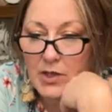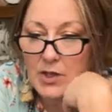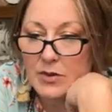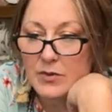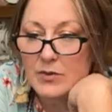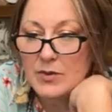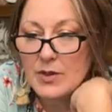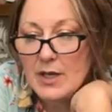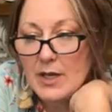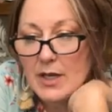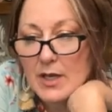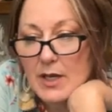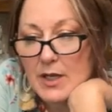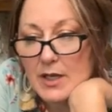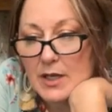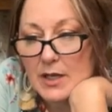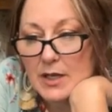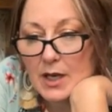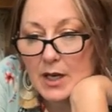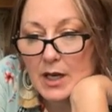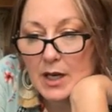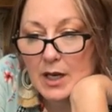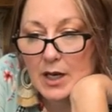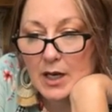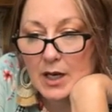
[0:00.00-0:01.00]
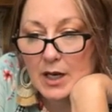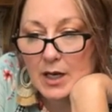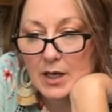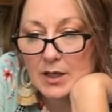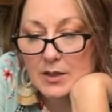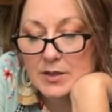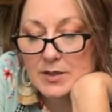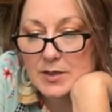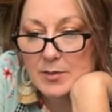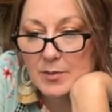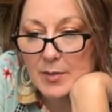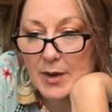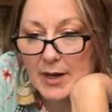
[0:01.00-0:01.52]
You need
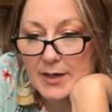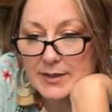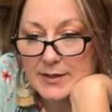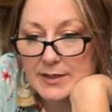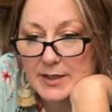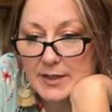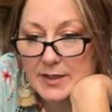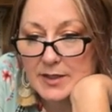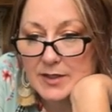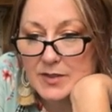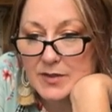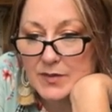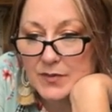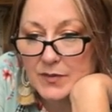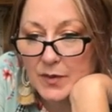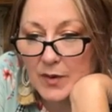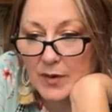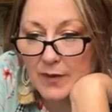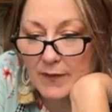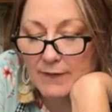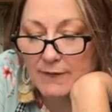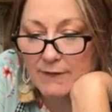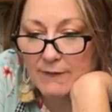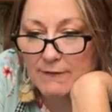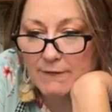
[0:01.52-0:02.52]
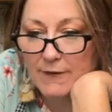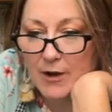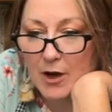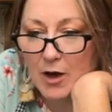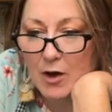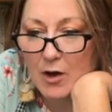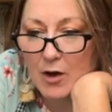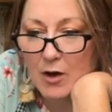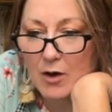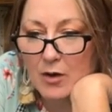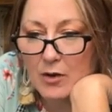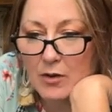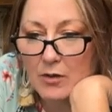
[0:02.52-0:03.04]
some ideas for a
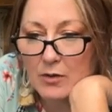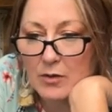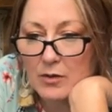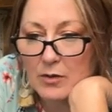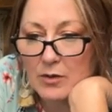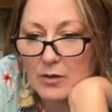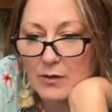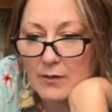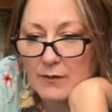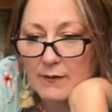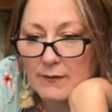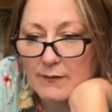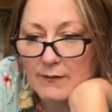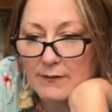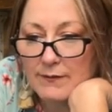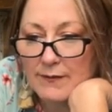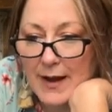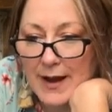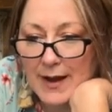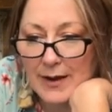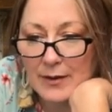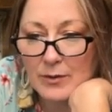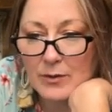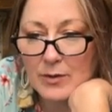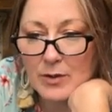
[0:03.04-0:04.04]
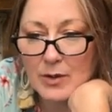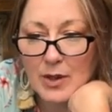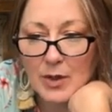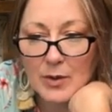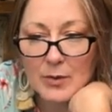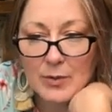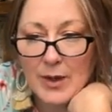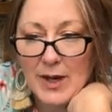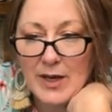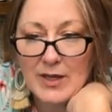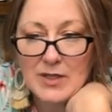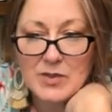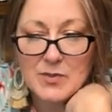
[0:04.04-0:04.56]
fall viral
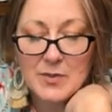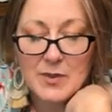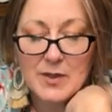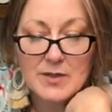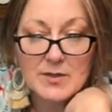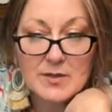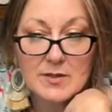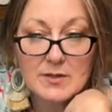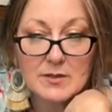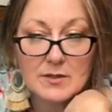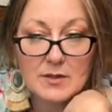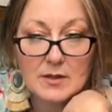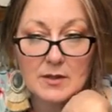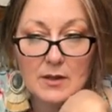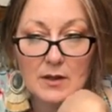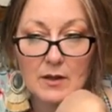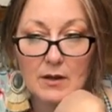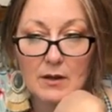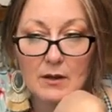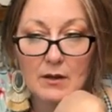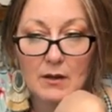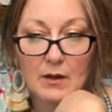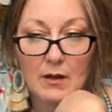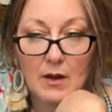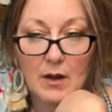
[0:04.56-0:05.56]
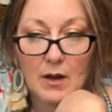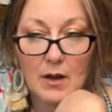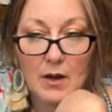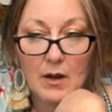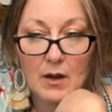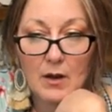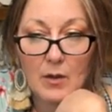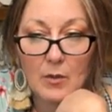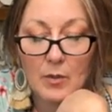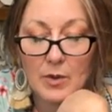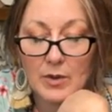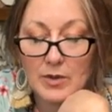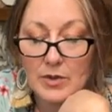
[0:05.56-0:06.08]
arrangements.
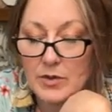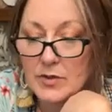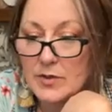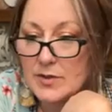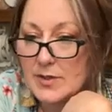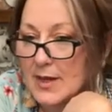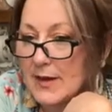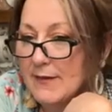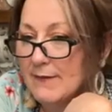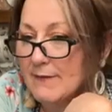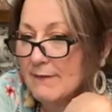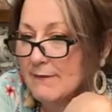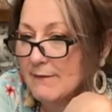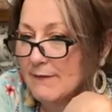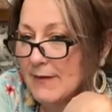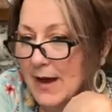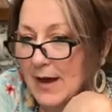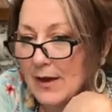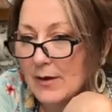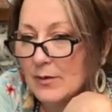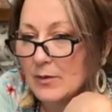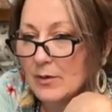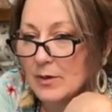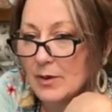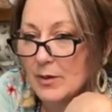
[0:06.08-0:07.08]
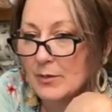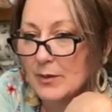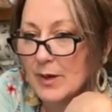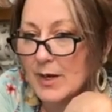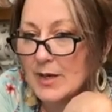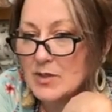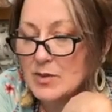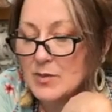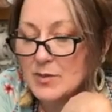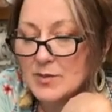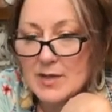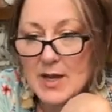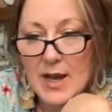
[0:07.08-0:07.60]
When you say viral
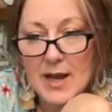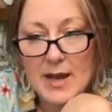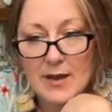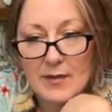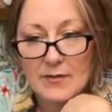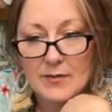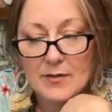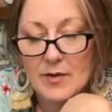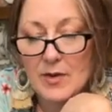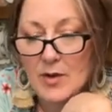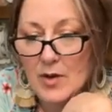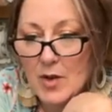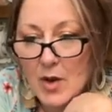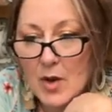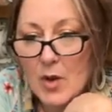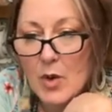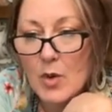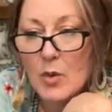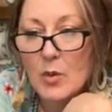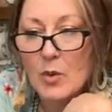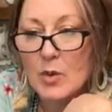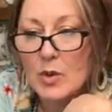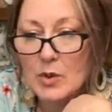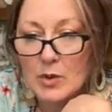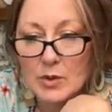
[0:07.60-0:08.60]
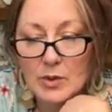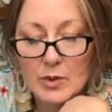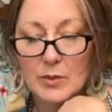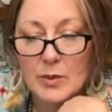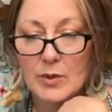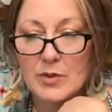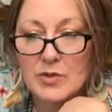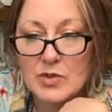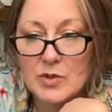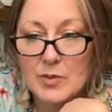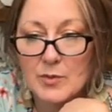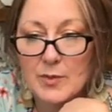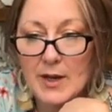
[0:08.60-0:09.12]
arrangements, I have no clue
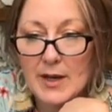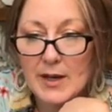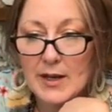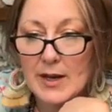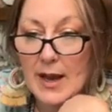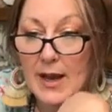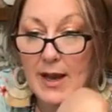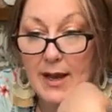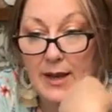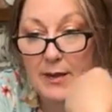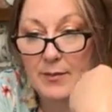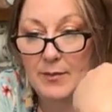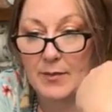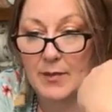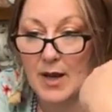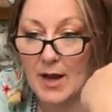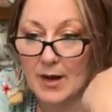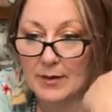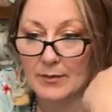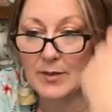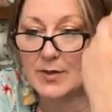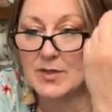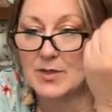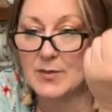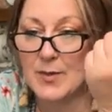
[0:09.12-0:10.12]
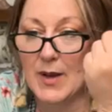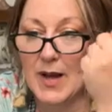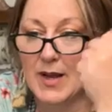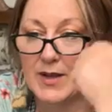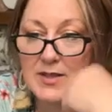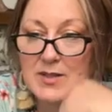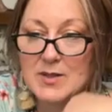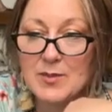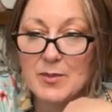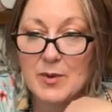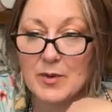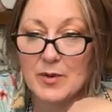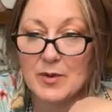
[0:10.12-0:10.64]
what you mean. I am not
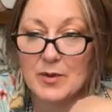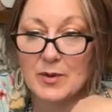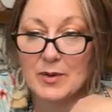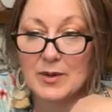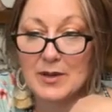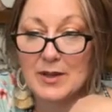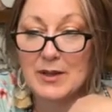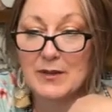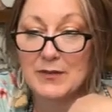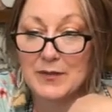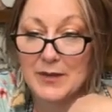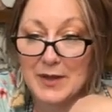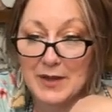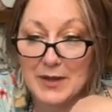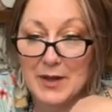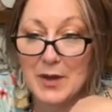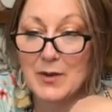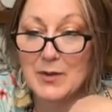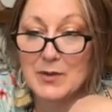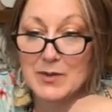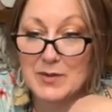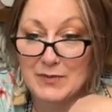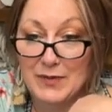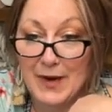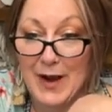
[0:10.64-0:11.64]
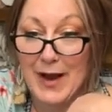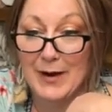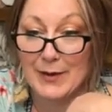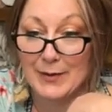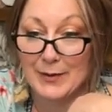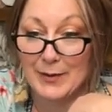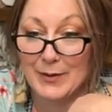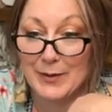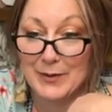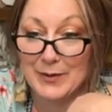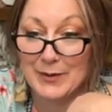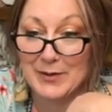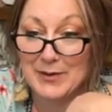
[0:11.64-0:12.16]
responsible if it goes
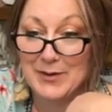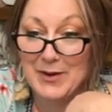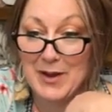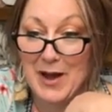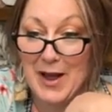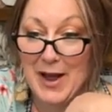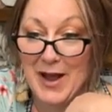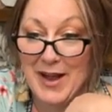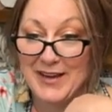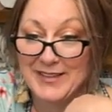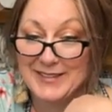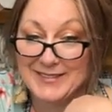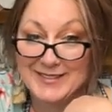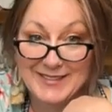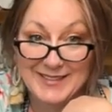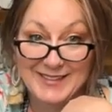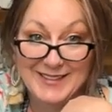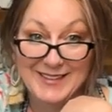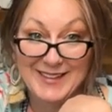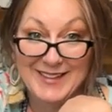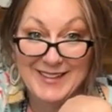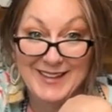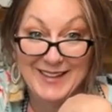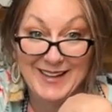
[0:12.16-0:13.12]
viral or not.